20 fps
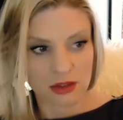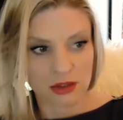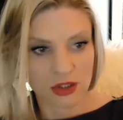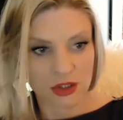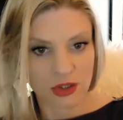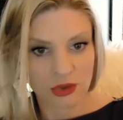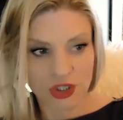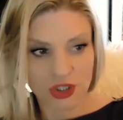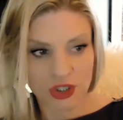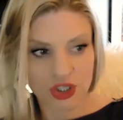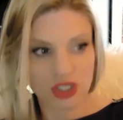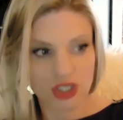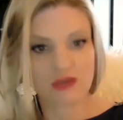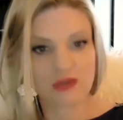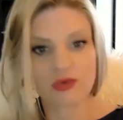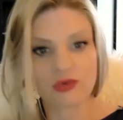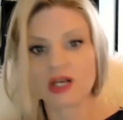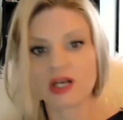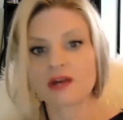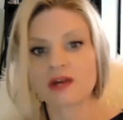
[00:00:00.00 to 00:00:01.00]
to
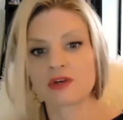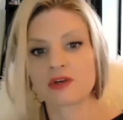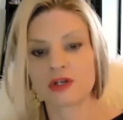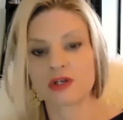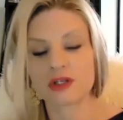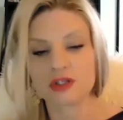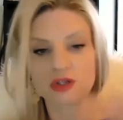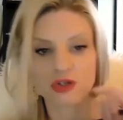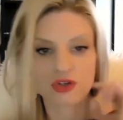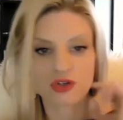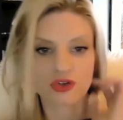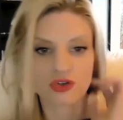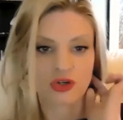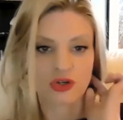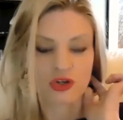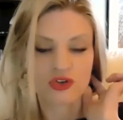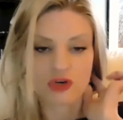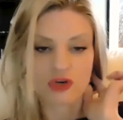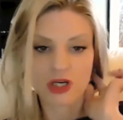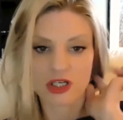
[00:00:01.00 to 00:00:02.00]
achieve whatever it is
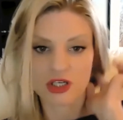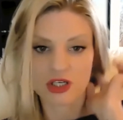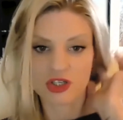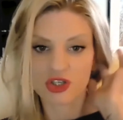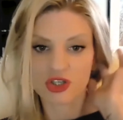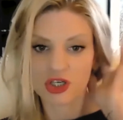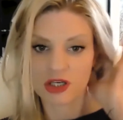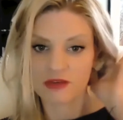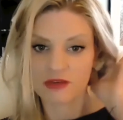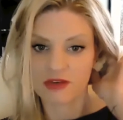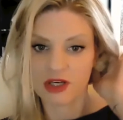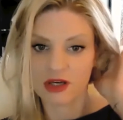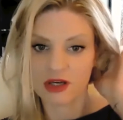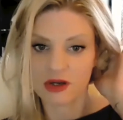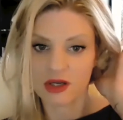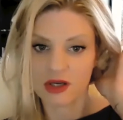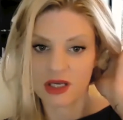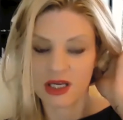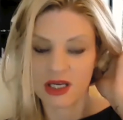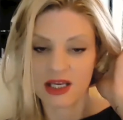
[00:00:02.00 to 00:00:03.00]
you're trying to achieve
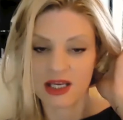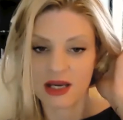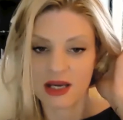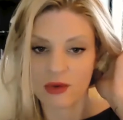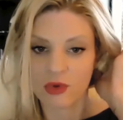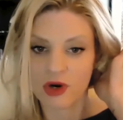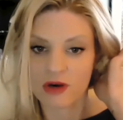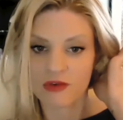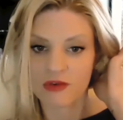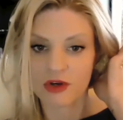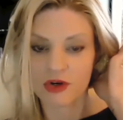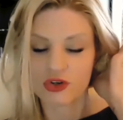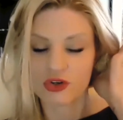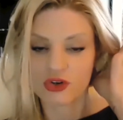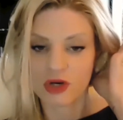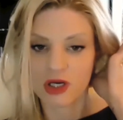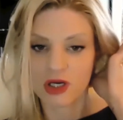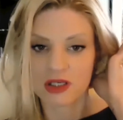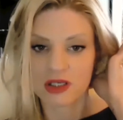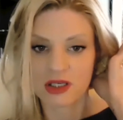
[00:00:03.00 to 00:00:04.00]
and get wherever you're
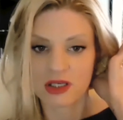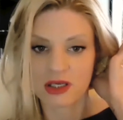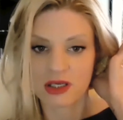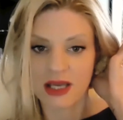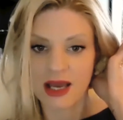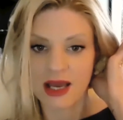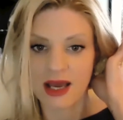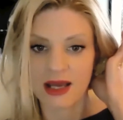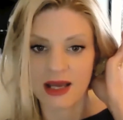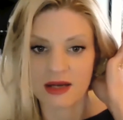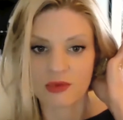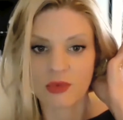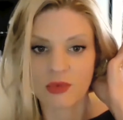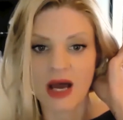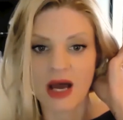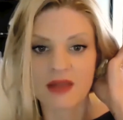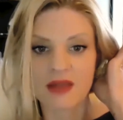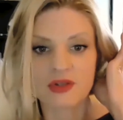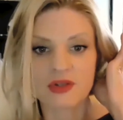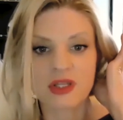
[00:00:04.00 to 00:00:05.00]
trying to get,
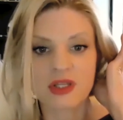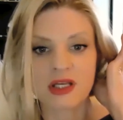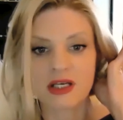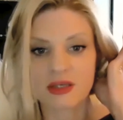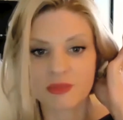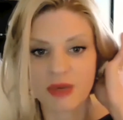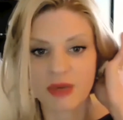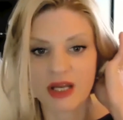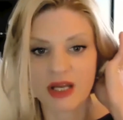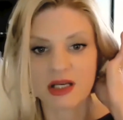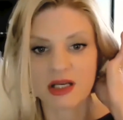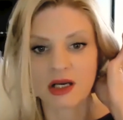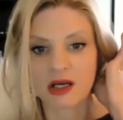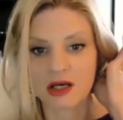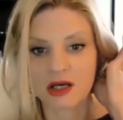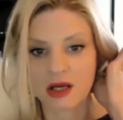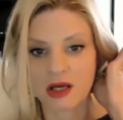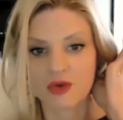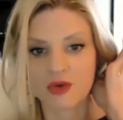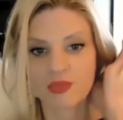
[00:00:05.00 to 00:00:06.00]
rather than depending
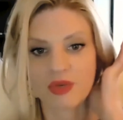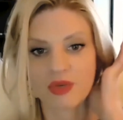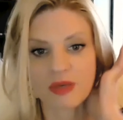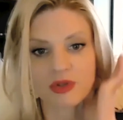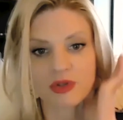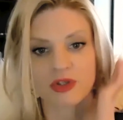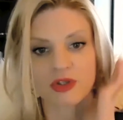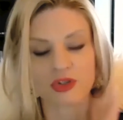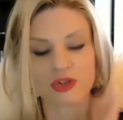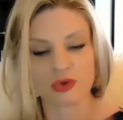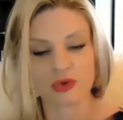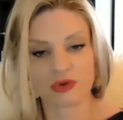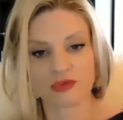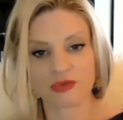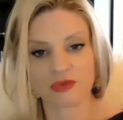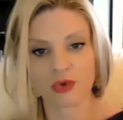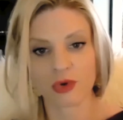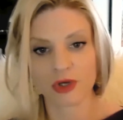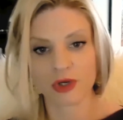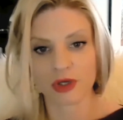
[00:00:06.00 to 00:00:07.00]
on other people to do
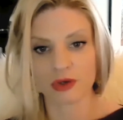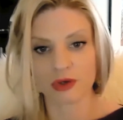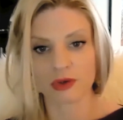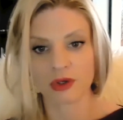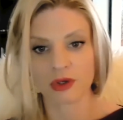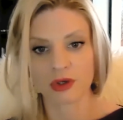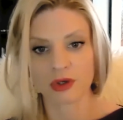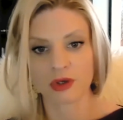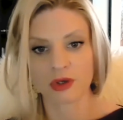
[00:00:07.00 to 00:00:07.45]
it for you.